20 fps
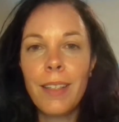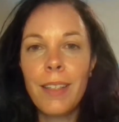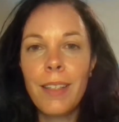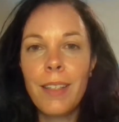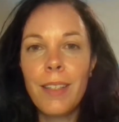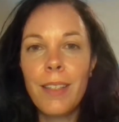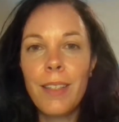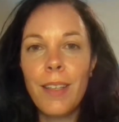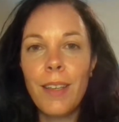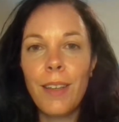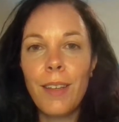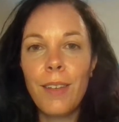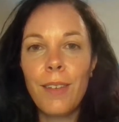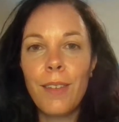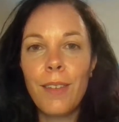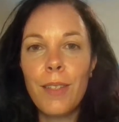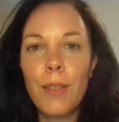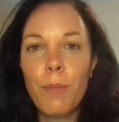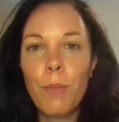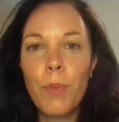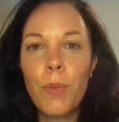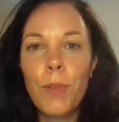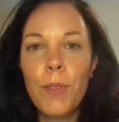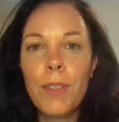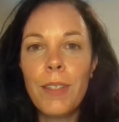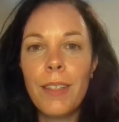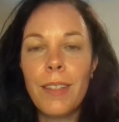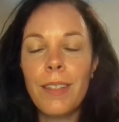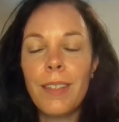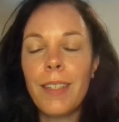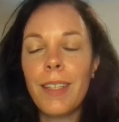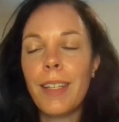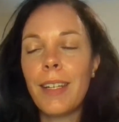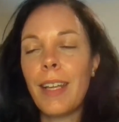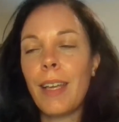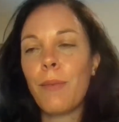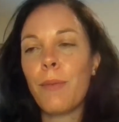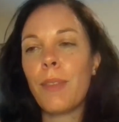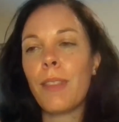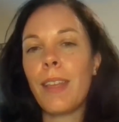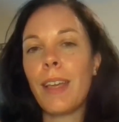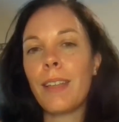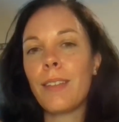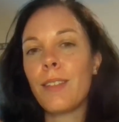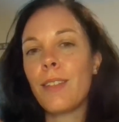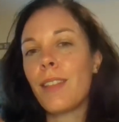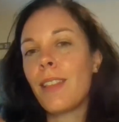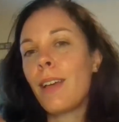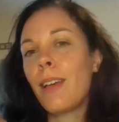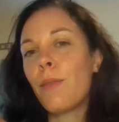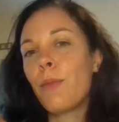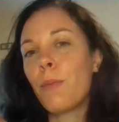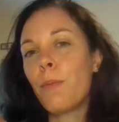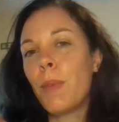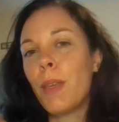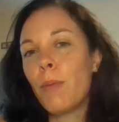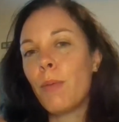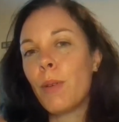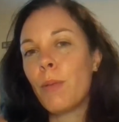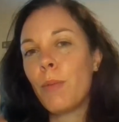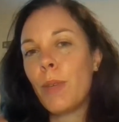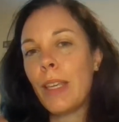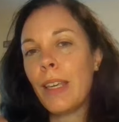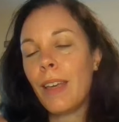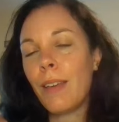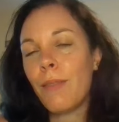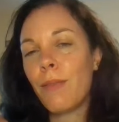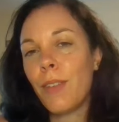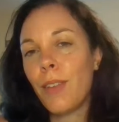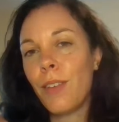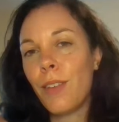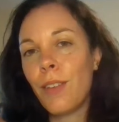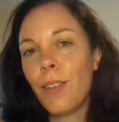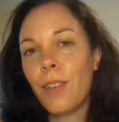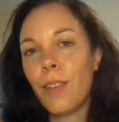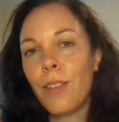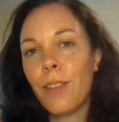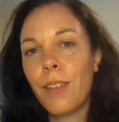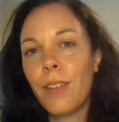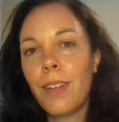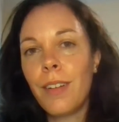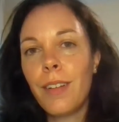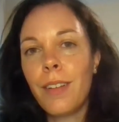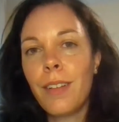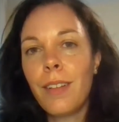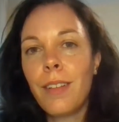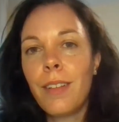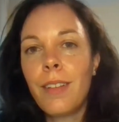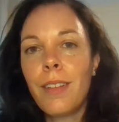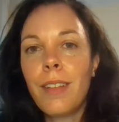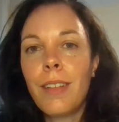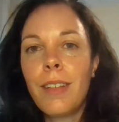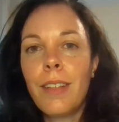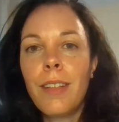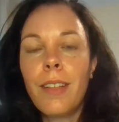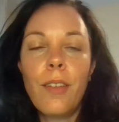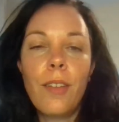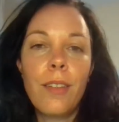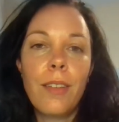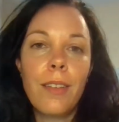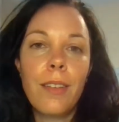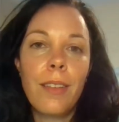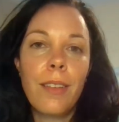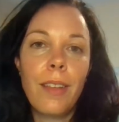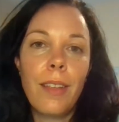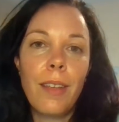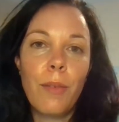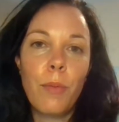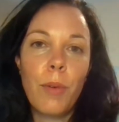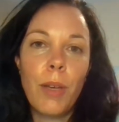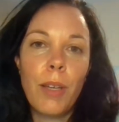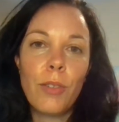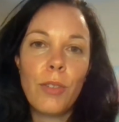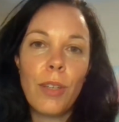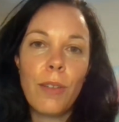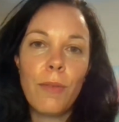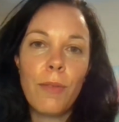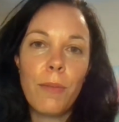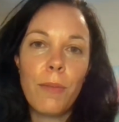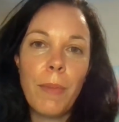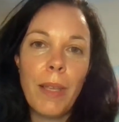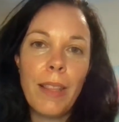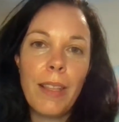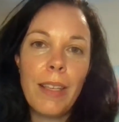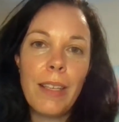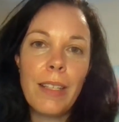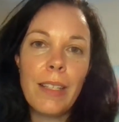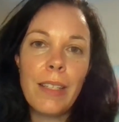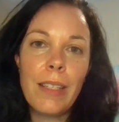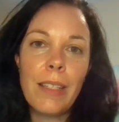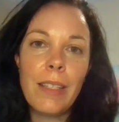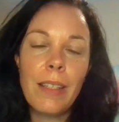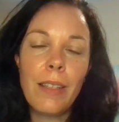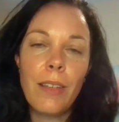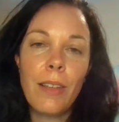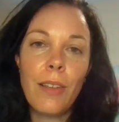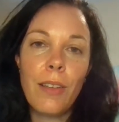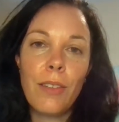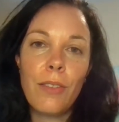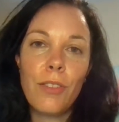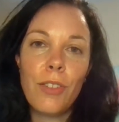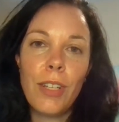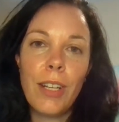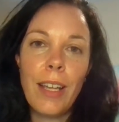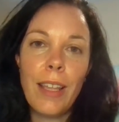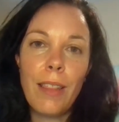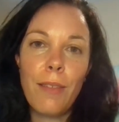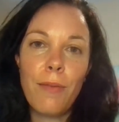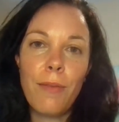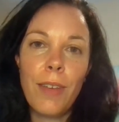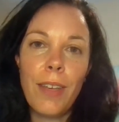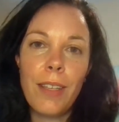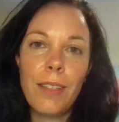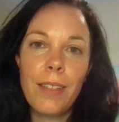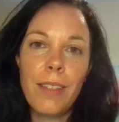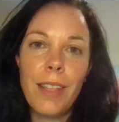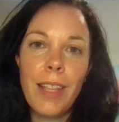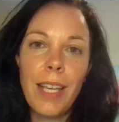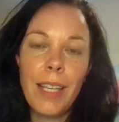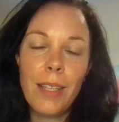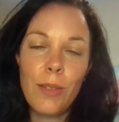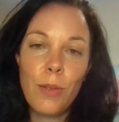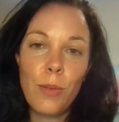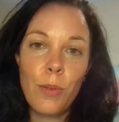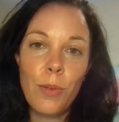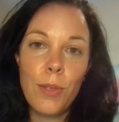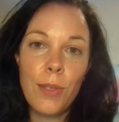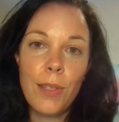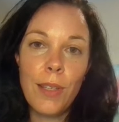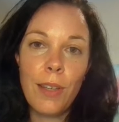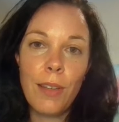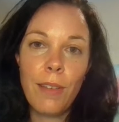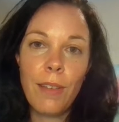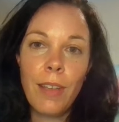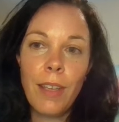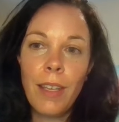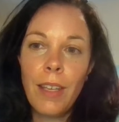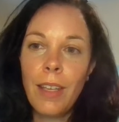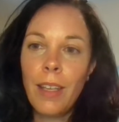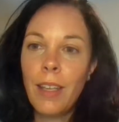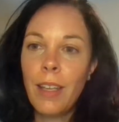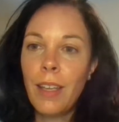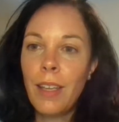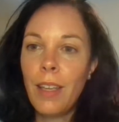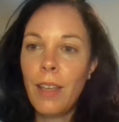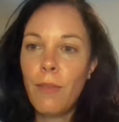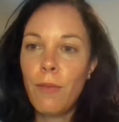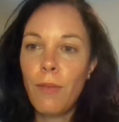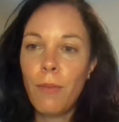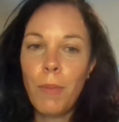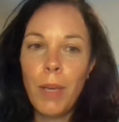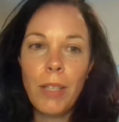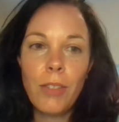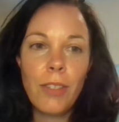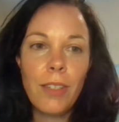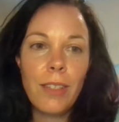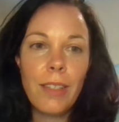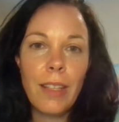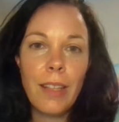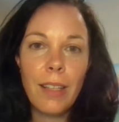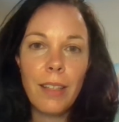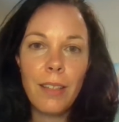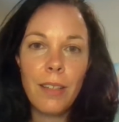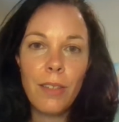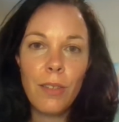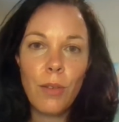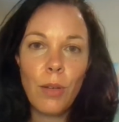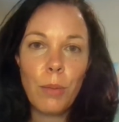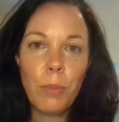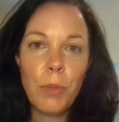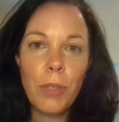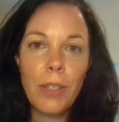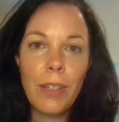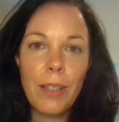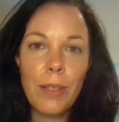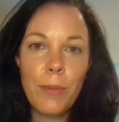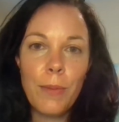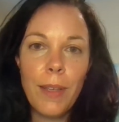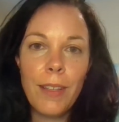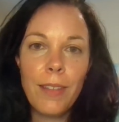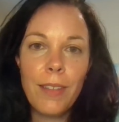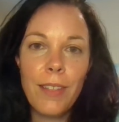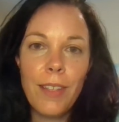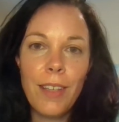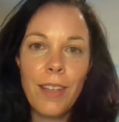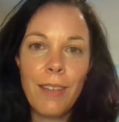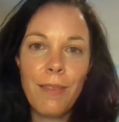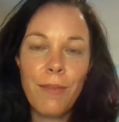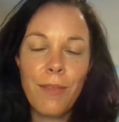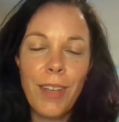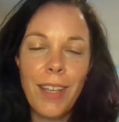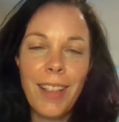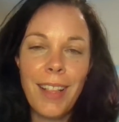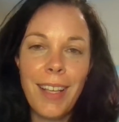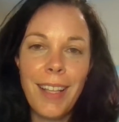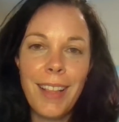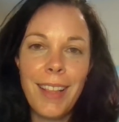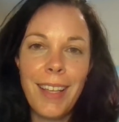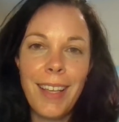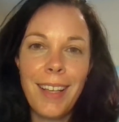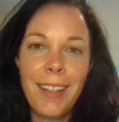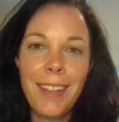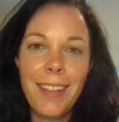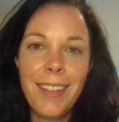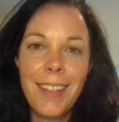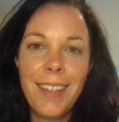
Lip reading: So it's important to connect with that. So that would be what we cover on the workshop for mothers on July the 1st. So that's also information's in the description as well, so you can find that there.